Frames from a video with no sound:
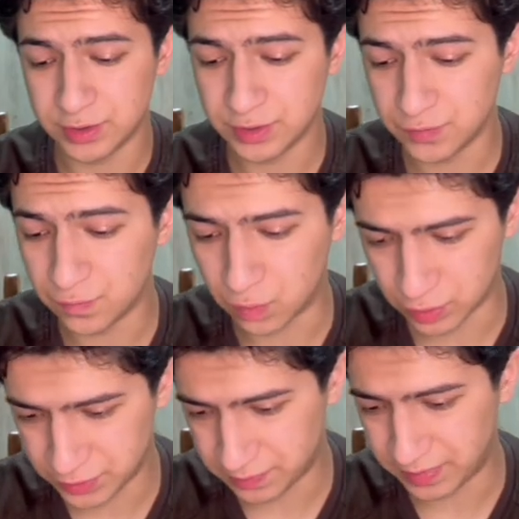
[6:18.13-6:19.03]
words
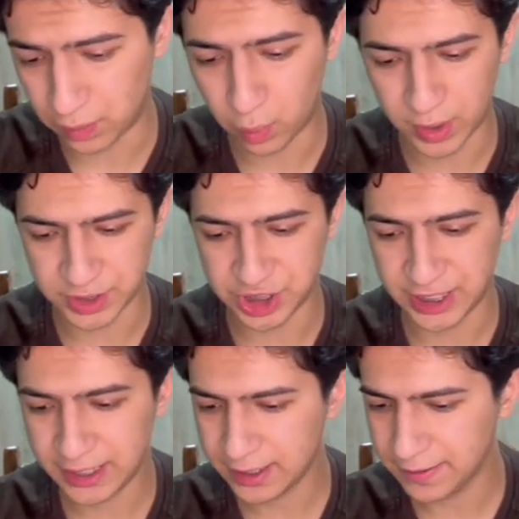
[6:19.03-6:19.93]
per one
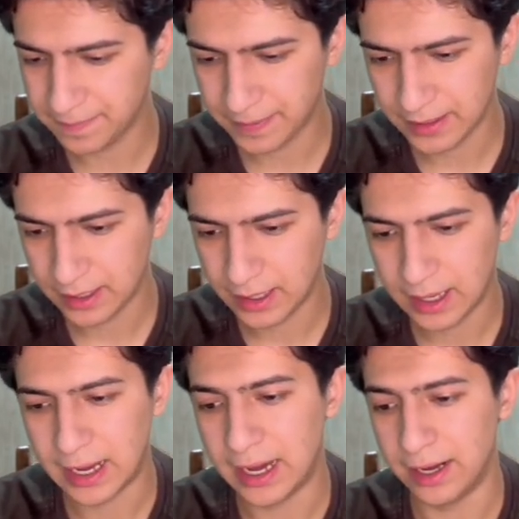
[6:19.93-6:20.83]
check.
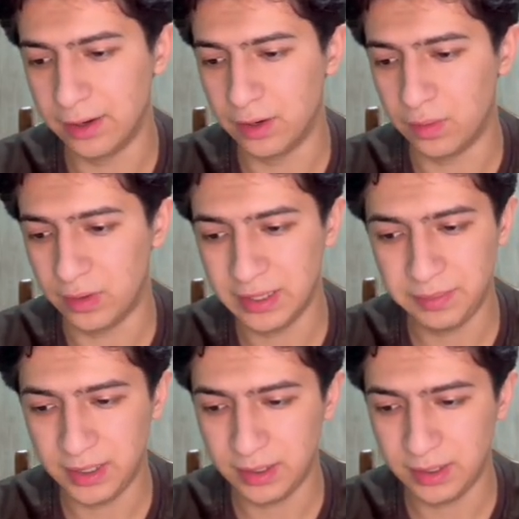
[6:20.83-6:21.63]
I don't know, let me